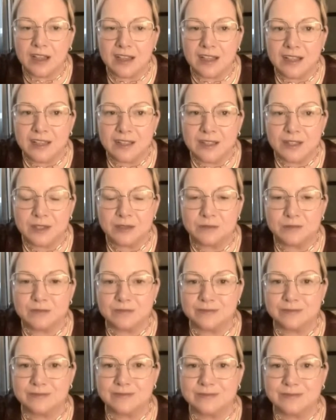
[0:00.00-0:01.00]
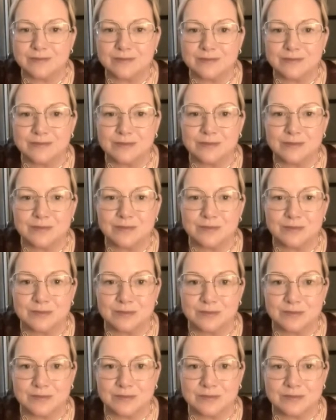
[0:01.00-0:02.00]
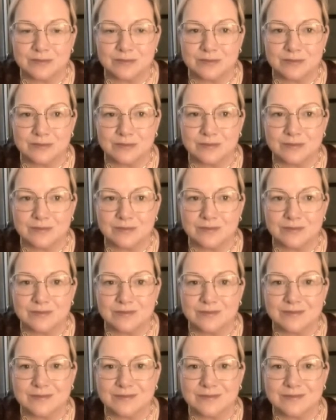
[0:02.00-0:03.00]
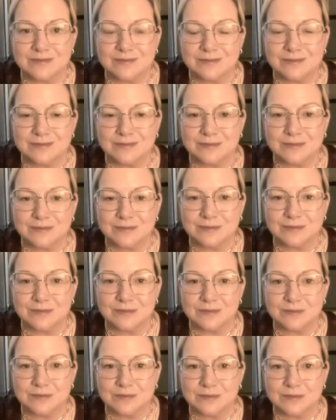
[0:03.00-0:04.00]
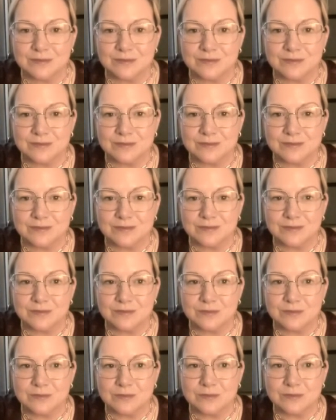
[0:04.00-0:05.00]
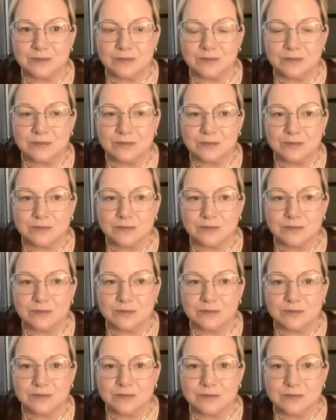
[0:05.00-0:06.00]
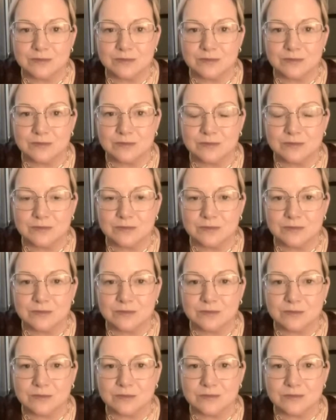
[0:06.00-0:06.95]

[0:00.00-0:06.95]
This person isn't speaking.